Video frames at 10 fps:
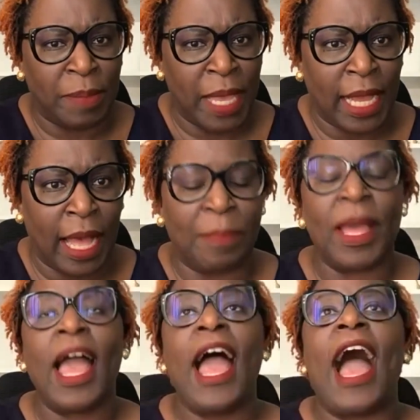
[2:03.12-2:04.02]
to speak
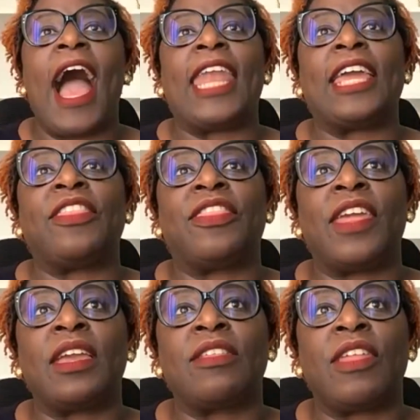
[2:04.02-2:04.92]
up. And I
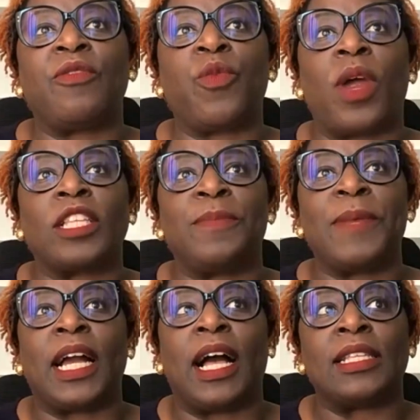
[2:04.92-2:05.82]
think they've worked
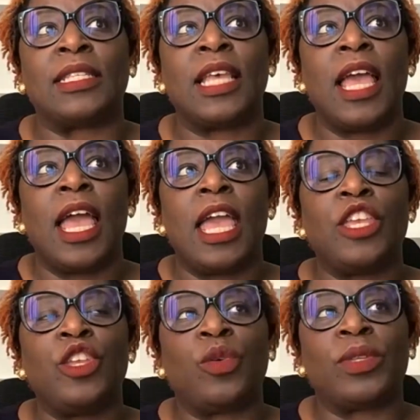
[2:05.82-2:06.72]
because,
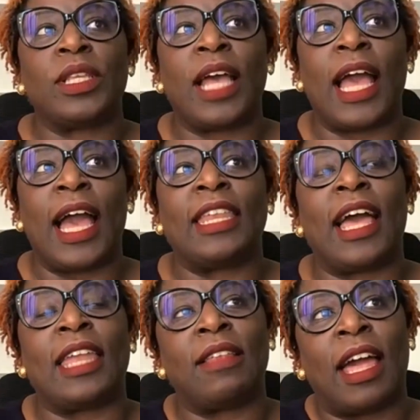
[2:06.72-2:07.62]

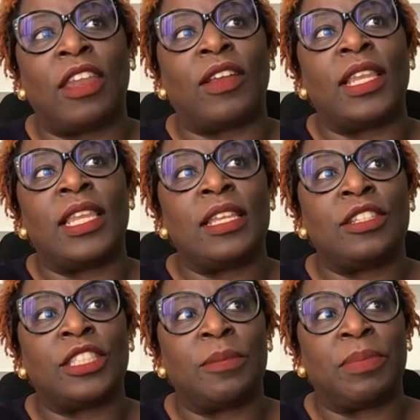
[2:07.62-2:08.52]
at our
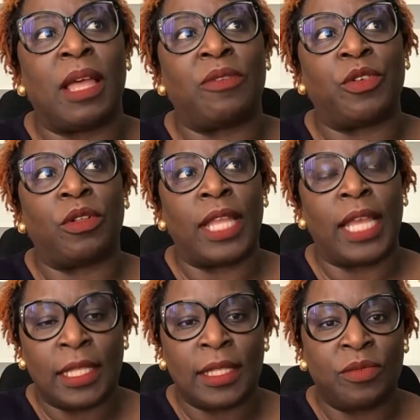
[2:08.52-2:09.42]
leadership level,
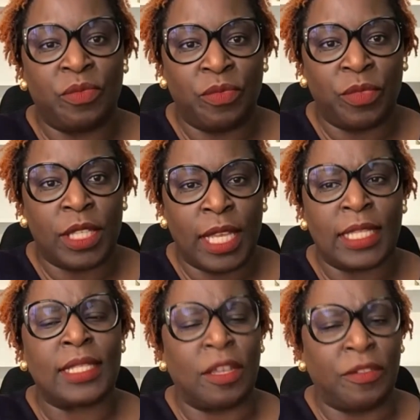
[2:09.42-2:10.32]
it's
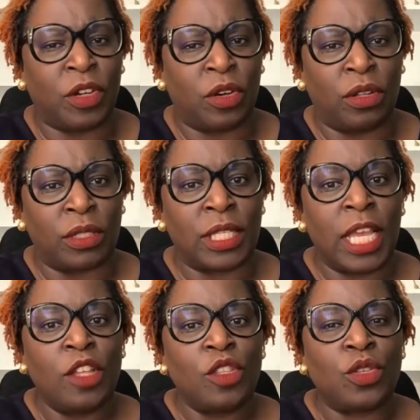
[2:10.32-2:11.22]
difficult
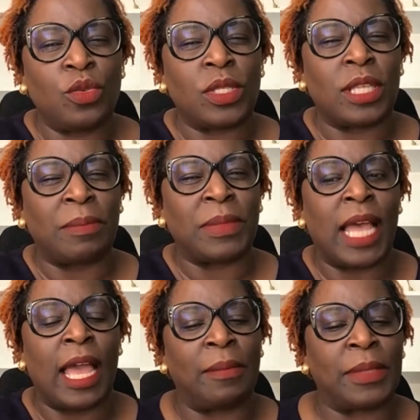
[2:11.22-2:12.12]
to
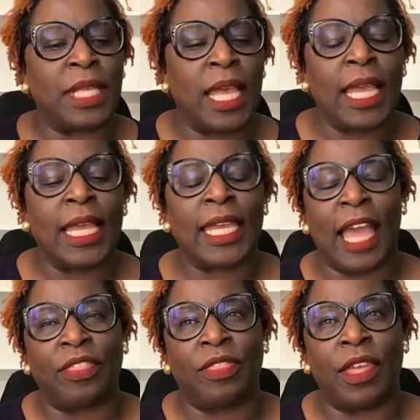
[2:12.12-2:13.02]
sometimes
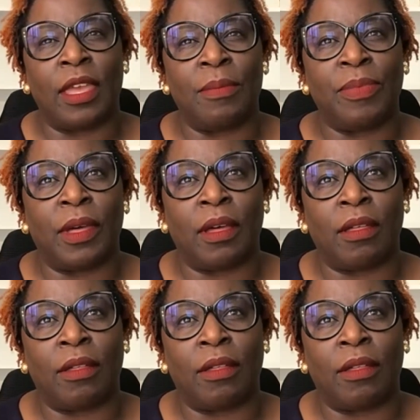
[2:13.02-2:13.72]
get the